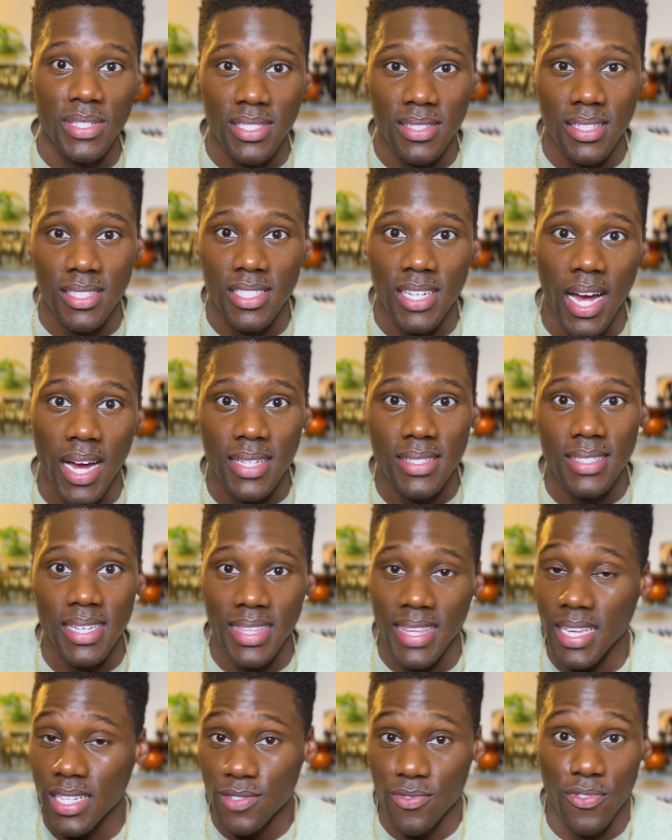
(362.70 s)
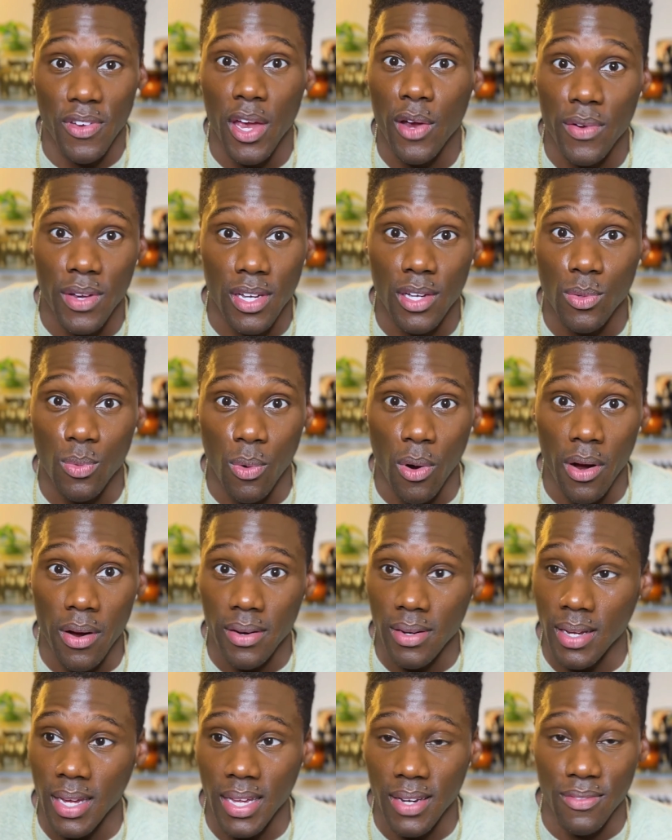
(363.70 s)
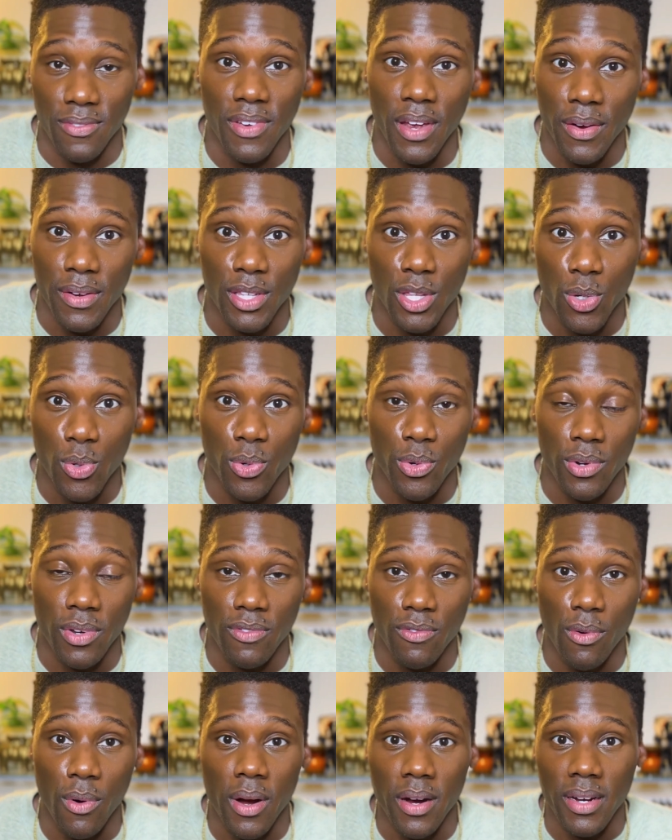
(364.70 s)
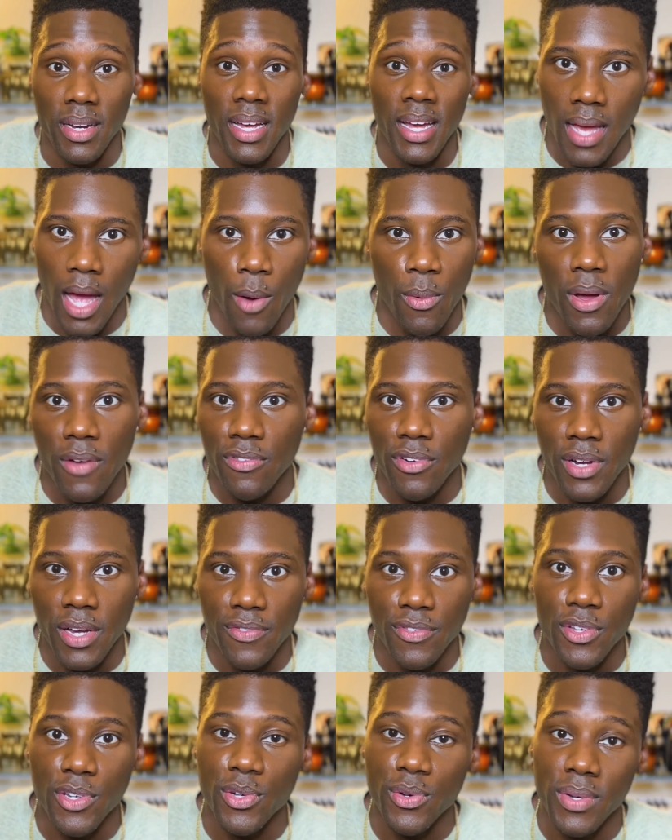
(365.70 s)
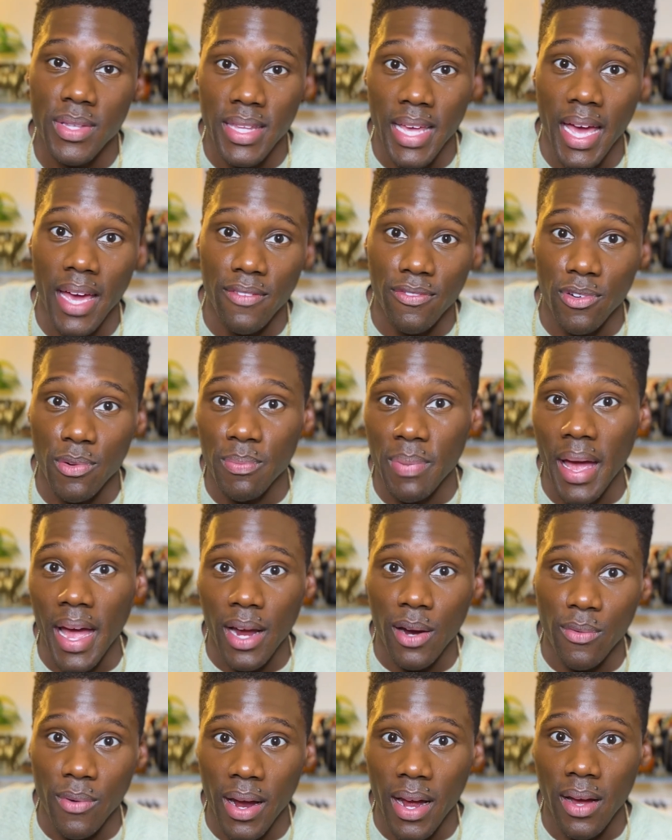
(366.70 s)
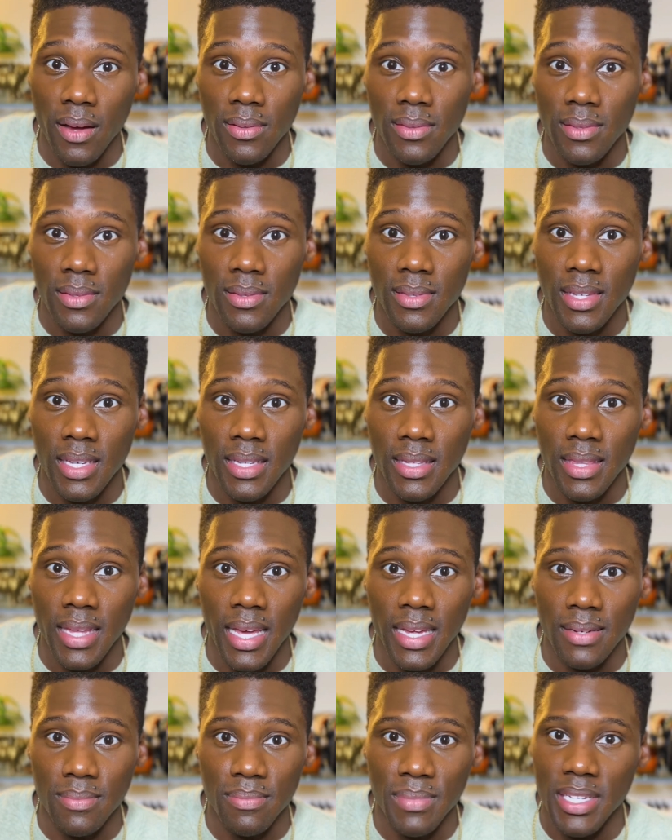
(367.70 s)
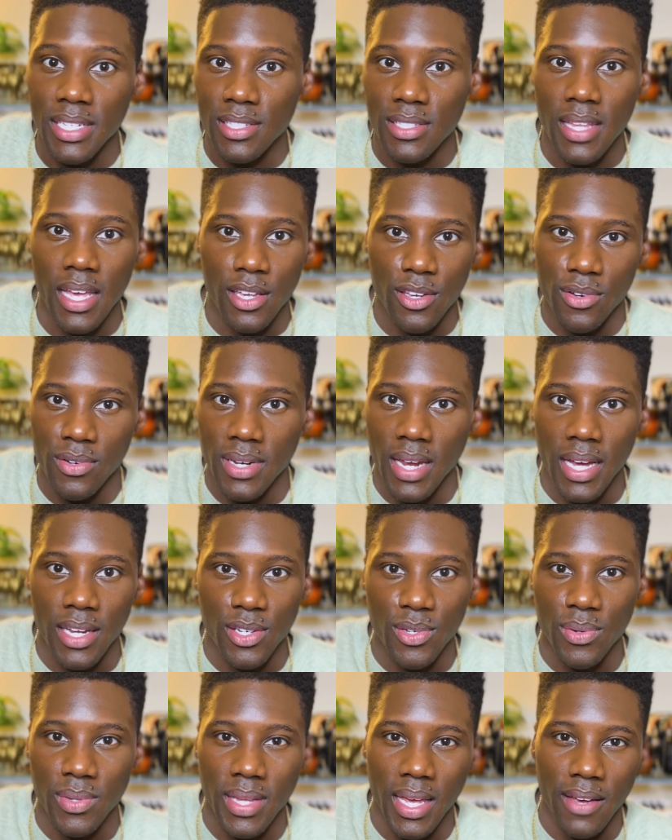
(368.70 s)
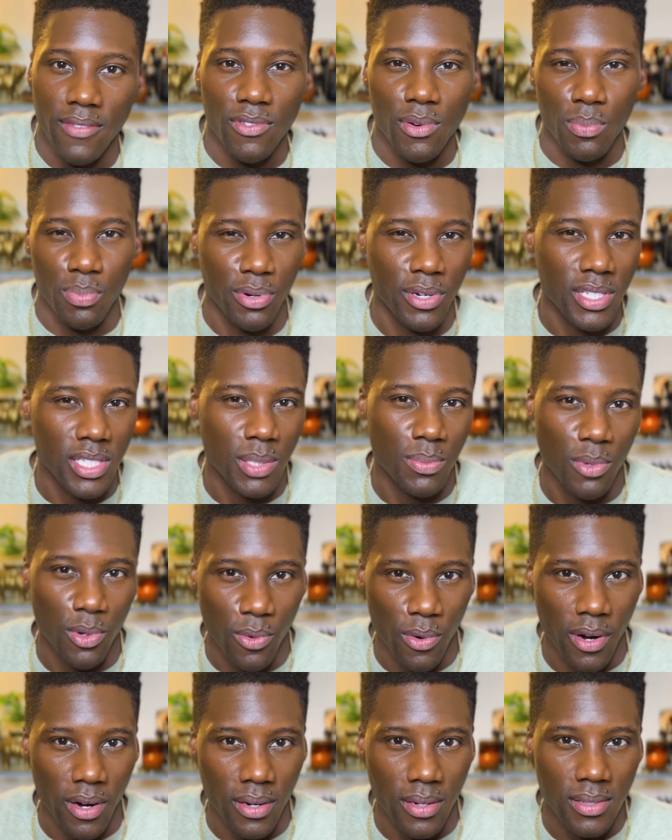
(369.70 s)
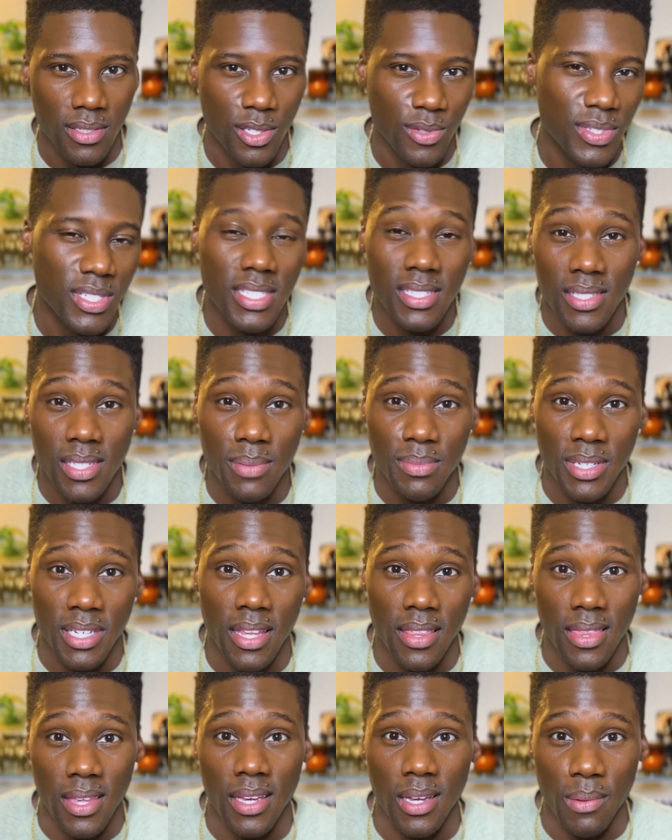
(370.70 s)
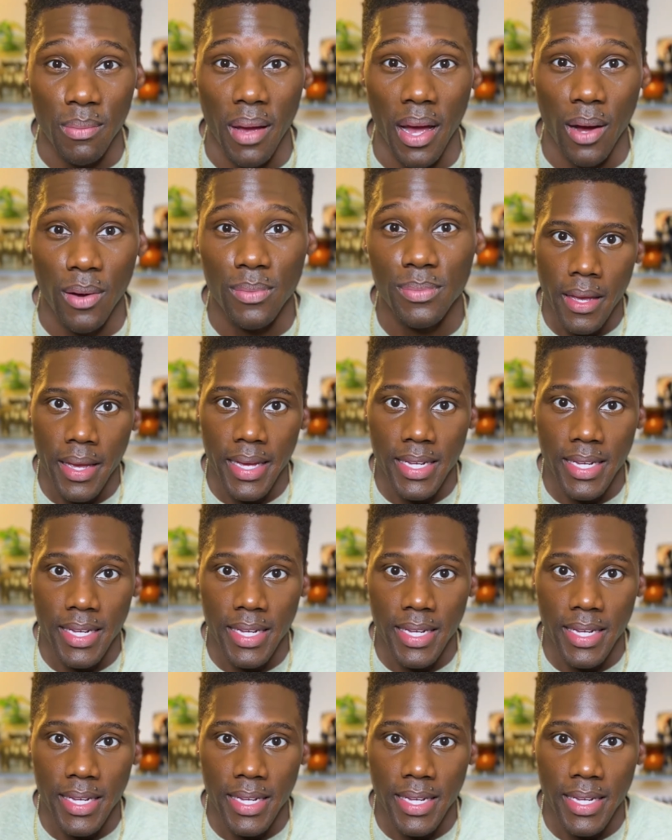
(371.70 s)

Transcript: in the shots. And that's very good work and very lucrative work. However, if you're doing that for background, then that means that you're not doing that for principal work. So it's just something to think about.